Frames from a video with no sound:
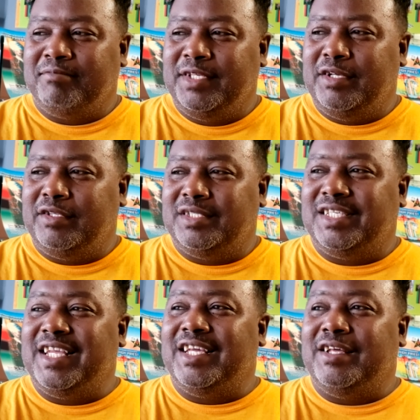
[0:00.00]
You know, the
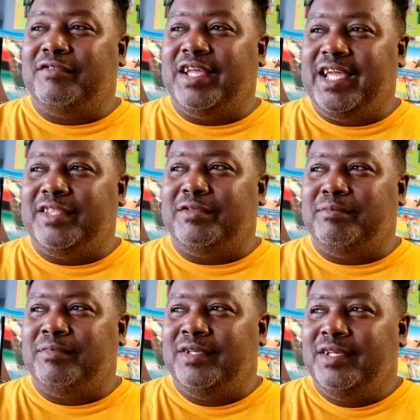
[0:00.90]
singing of the
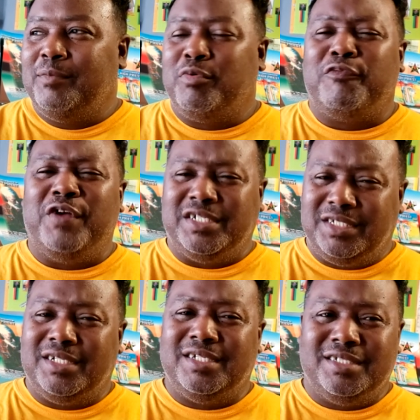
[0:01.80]
anthem,
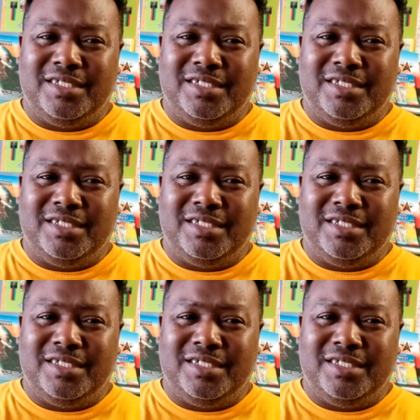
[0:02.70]
professionally